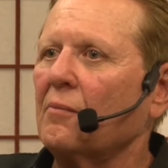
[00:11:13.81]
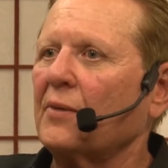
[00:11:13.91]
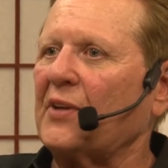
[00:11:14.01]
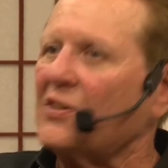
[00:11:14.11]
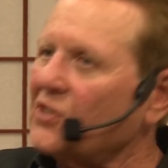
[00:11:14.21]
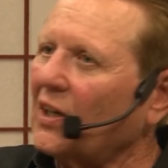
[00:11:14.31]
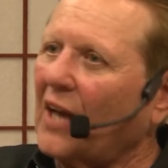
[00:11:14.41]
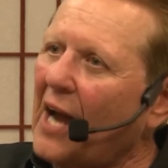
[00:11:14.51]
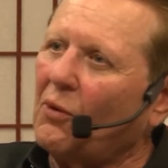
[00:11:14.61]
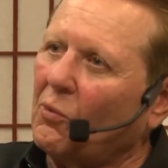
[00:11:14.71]
But there's a
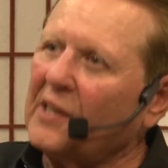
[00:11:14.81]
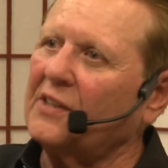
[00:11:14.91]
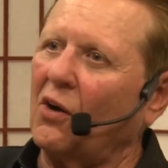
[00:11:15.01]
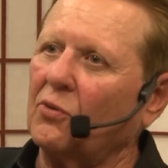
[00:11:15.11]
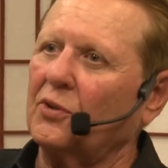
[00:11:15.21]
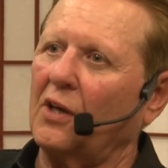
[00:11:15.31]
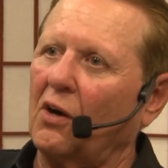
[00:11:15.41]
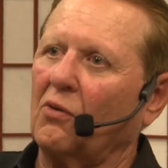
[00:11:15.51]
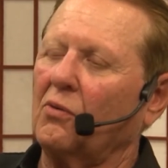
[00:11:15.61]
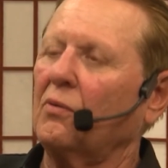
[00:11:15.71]
lot we don't
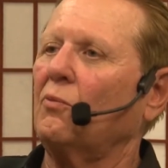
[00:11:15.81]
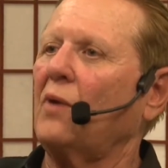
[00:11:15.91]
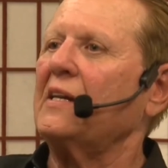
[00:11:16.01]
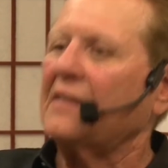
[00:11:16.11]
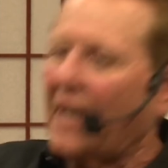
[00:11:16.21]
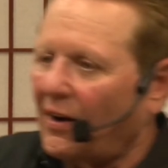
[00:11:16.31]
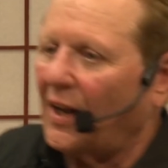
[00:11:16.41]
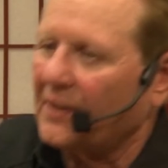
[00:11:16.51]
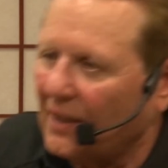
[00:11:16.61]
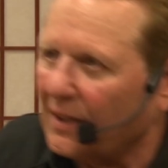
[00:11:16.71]
know. Right down
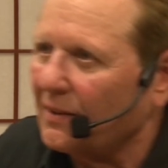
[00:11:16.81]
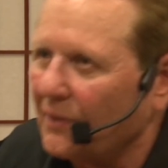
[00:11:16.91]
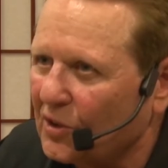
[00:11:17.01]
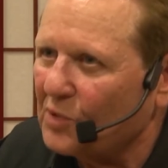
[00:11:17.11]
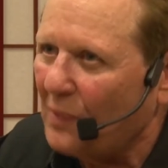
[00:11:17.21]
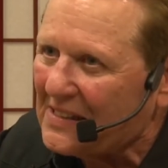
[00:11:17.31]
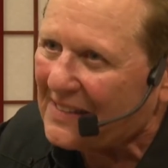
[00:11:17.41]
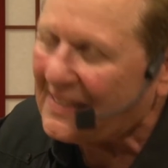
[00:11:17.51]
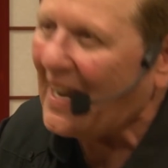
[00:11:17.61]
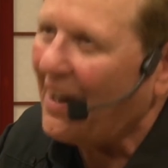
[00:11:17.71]
on the,
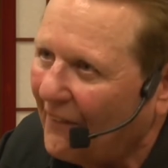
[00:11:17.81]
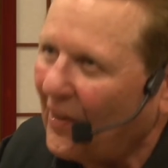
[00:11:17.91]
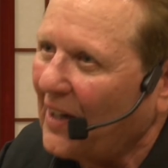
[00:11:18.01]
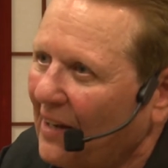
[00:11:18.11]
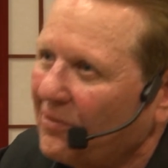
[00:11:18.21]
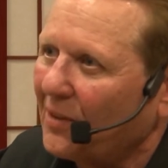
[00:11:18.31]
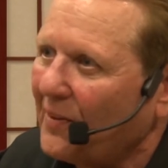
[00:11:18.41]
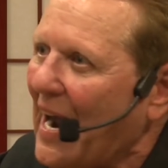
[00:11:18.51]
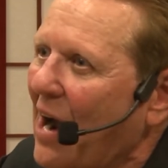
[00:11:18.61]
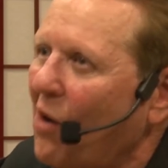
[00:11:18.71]
especially down on the level of
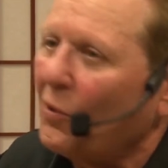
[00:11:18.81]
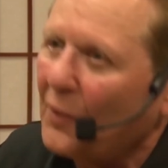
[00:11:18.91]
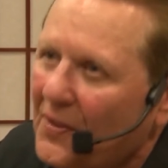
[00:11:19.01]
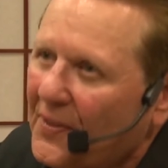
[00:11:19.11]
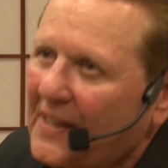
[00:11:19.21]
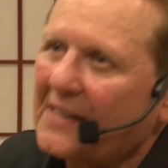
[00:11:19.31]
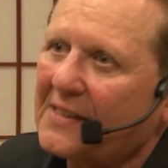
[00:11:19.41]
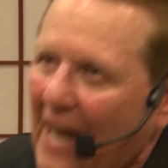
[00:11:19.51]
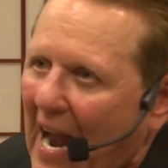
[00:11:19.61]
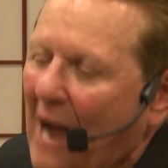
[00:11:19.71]
how
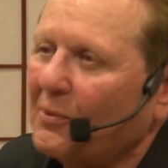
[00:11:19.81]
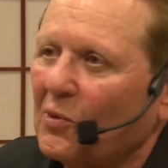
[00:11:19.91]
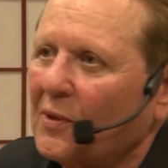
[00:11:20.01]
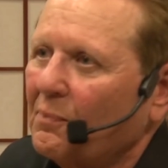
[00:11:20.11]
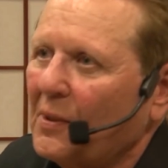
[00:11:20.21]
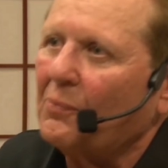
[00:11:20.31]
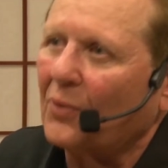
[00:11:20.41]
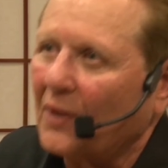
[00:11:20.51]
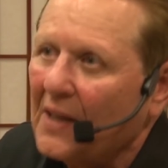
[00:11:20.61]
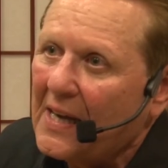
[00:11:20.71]
things happen with
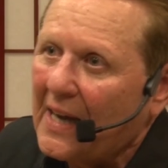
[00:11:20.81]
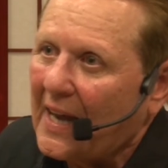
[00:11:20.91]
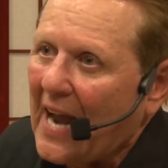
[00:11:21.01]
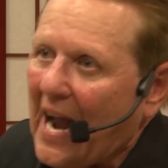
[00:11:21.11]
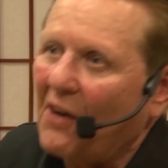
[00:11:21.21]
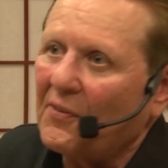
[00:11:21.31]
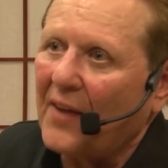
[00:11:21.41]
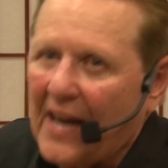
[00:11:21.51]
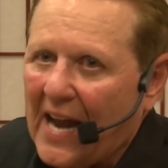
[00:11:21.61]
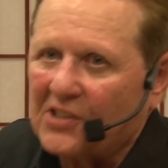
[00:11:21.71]
people and how
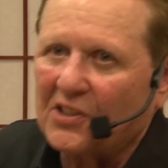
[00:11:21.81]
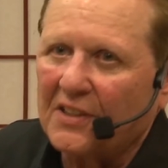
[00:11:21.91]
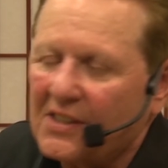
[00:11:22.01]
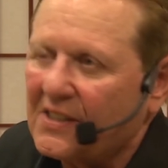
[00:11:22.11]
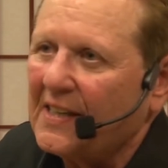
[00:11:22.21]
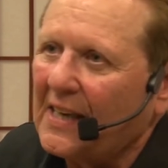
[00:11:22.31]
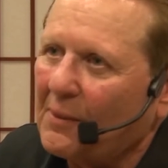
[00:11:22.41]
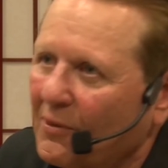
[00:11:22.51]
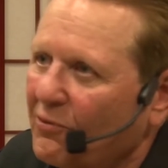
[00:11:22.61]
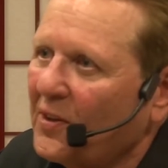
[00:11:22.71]
they actually see
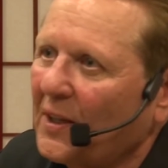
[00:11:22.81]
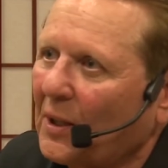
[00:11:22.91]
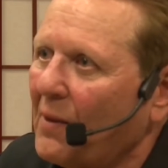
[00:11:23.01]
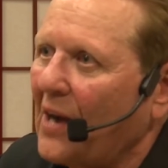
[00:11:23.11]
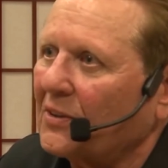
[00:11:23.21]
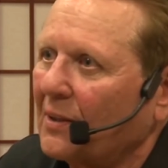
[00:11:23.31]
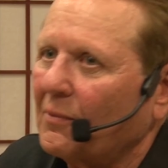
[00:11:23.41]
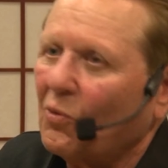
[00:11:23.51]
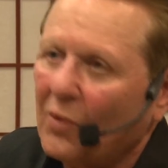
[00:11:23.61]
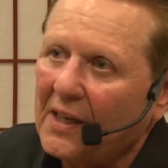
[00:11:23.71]
them and feel about them.
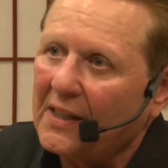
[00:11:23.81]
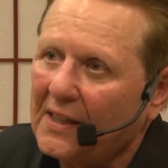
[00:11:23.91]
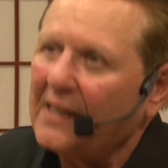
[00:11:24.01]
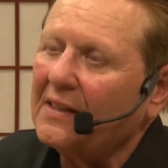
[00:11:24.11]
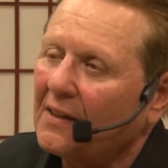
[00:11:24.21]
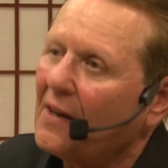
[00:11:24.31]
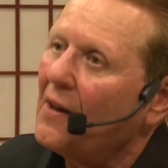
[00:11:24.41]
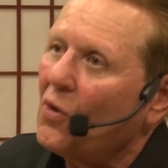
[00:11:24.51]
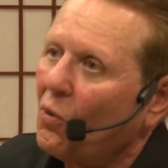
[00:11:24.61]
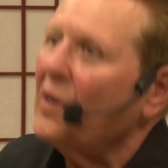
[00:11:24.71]
And we
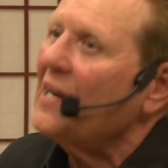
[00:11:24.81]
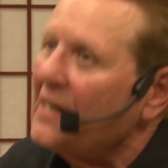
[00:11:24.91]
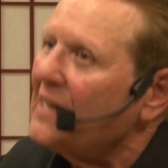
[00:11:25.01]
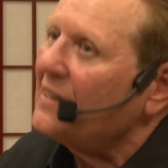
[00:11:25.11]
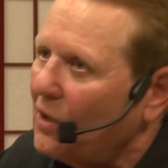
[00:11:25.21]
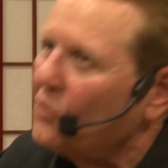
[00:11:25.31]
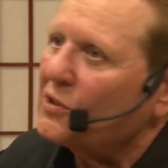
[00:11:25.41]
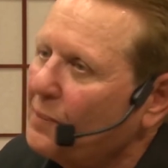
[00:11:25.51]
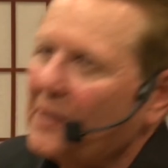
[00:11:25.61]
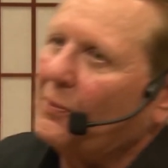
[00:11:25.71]
need
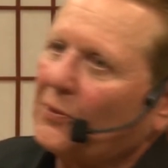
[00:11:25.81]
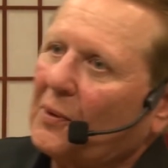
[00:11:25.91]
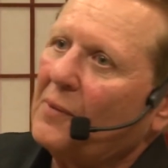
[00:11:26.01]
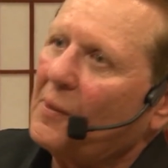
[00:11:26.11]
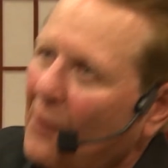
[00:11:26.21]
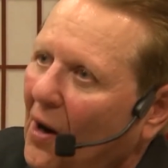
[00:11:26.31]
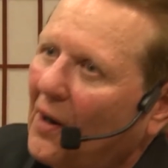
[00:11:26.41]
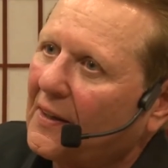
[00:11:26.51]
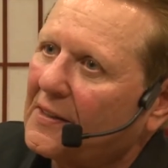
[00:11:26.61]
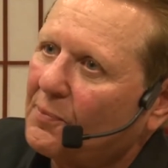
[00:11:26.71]
those people to be
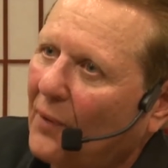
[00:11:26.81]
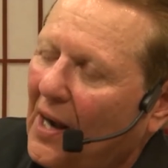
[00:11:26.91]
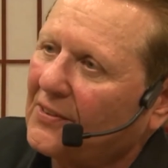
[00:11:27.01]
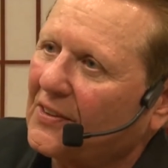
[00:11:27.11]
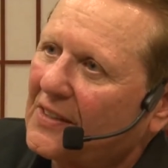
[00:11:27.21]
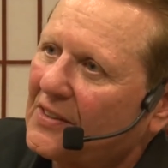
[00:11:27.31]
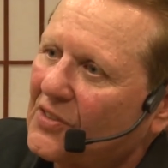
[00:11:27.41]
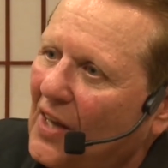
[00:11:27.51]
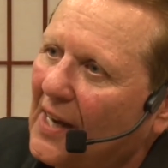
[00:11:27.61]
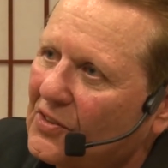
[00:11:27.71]
part of this process.
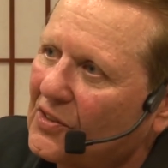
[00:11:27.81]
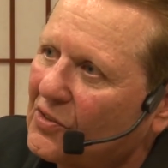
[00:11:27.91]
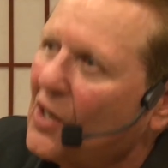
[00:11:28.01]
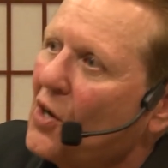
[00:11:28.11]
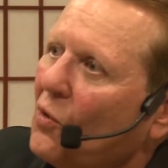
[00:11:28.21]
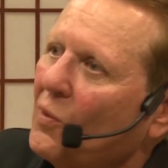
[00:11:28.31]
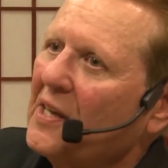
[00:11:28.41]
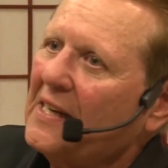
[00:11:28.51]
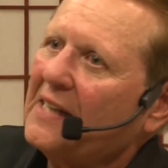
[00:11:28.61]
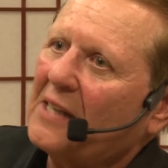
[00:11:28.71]
It's not just
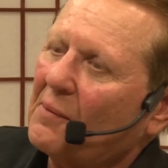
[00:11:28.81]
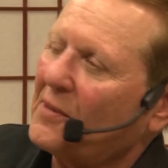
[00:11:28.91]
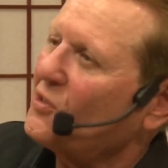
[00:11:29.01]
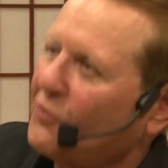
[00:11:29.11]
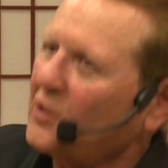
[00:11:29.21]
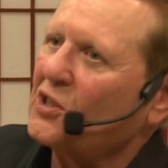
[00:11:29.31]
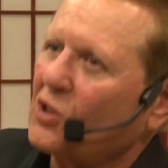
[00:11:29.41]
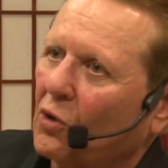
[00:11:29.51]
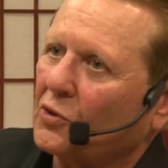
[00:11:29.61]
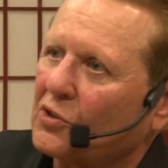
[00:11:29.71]
we need them as foot
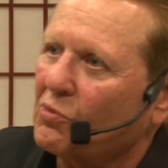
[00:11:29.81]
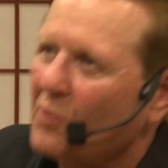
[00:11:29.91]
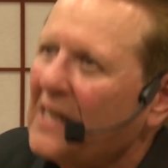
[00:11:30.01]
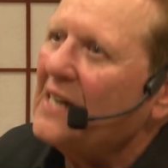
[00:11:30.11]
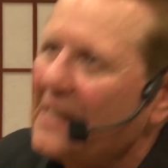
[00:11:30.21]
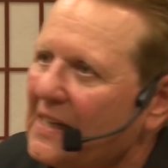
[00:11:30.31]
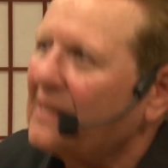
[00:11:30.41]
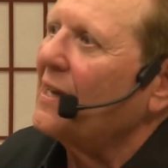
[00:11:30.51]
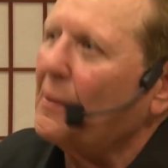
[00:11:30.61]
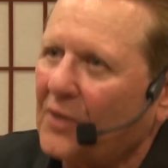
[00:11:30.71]
soldiers. We
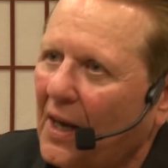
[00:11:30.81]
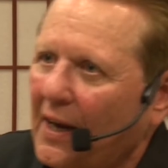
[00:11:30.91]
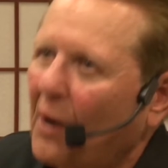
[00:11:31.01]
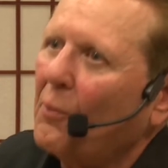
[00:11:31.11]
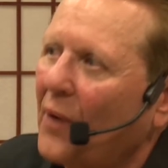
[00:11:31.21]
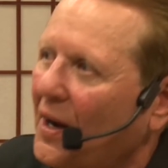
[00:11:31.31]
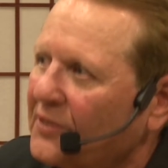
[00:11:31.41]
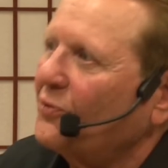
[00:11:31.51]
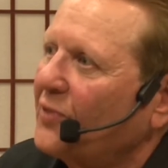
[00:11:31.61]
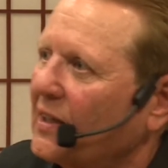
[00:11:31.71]
need them to help
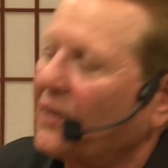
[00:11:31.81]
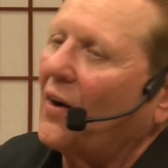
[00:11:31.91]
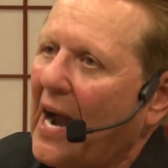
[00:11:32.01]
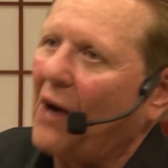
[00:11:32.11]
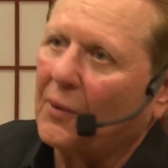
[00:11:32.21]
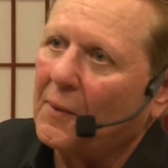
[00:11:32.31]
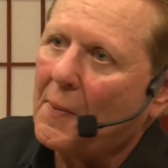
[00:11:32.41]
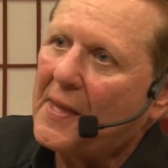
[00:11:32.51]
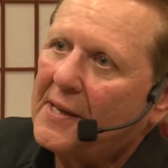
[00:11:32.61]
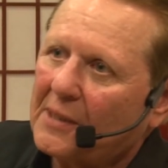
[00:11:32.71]
us figure out,
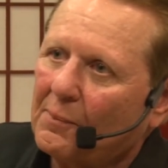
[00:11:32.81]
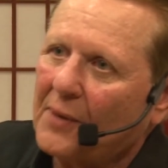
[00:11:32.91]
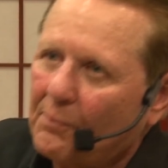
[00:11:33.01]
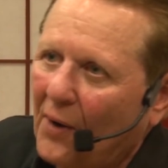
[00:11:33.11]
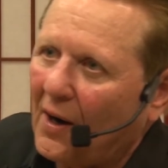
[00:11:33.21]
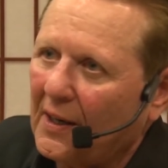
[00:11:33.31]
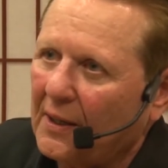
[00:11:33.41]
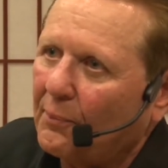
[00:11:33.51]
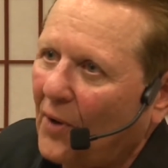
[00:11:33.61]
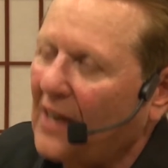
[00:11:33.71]
to be part of
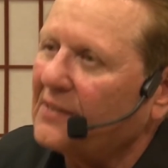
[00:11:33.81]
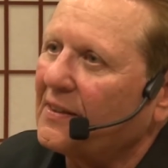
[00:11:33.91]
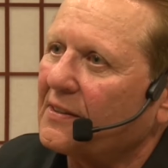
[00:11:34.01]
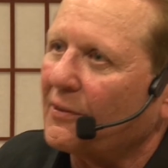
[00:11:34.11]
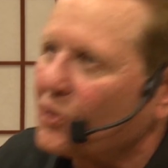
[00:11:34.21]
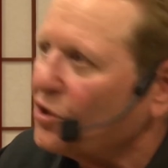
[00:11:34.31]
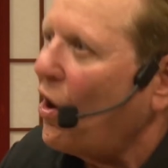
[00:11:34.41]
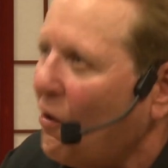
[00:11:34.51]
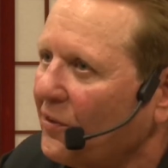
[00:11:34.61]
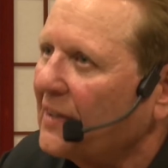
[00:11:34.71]
the process of
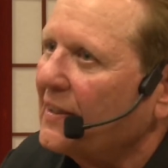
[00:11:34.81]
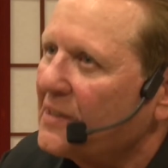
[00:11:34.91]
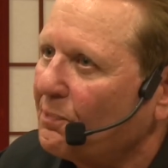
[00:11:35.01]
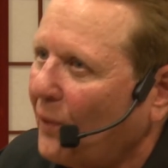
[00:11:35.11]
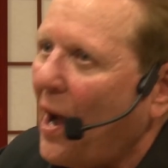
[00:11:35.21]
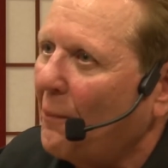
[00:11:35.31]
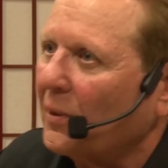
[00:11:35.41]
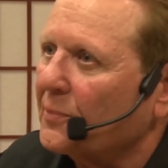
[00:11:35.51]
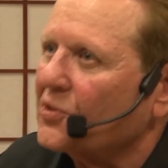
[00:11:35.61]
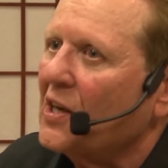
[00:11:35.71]
solving these
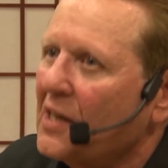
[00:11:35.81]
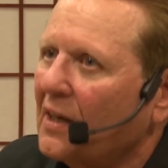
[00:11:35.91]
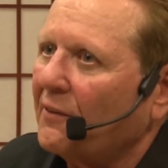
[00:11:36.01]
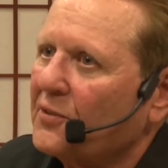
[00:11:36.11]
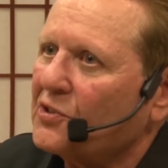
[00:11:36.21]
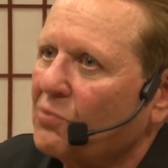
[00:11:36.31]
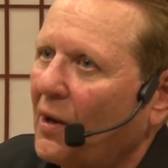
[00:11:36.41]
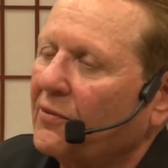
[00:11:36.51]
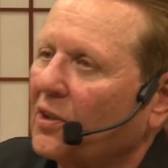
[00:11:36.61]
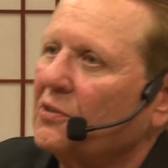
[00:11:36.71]
problems of this
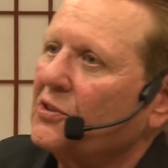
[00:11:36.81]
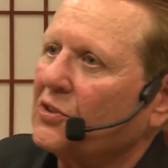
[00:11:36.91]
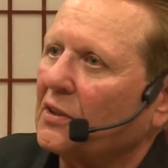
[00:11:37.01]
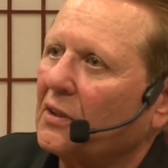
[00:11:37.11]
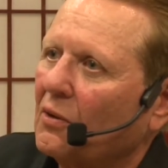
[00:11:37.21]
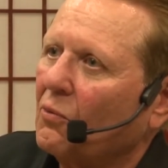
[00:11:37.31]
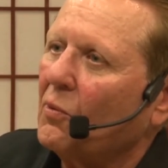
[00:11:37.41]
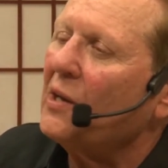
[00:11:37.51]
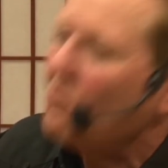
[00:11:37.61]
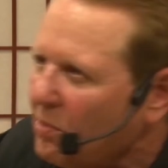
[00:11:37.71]
revolution.
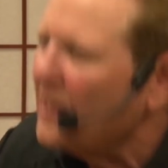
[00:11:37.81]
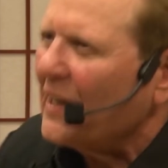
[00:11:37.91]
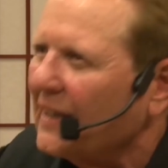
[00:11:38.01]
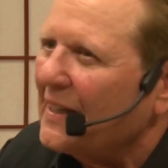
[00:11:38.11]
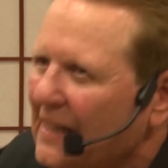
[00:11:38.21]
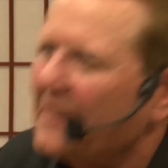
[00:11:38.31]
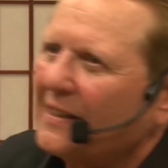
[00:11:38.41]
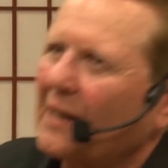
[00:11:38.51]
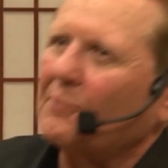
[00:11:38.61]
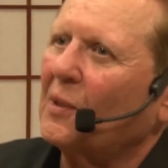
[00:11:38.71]
We really
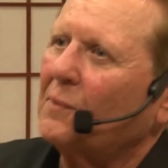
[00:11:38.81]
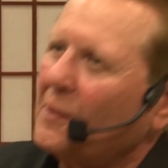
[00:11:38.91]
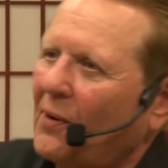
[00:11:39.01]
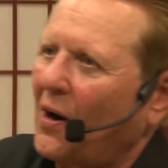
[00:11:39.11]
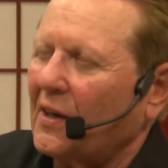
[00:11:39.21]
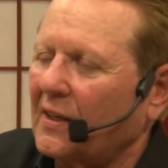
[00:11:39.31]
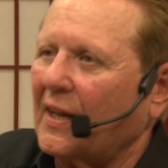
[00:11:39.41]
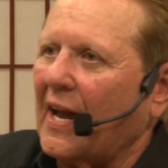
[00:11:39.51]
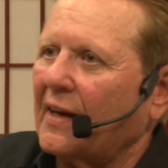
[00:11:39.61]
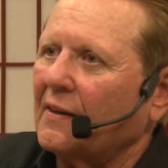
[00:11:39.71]
need them to be part of
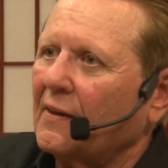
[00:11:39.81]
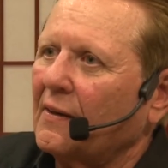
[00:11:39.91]
that.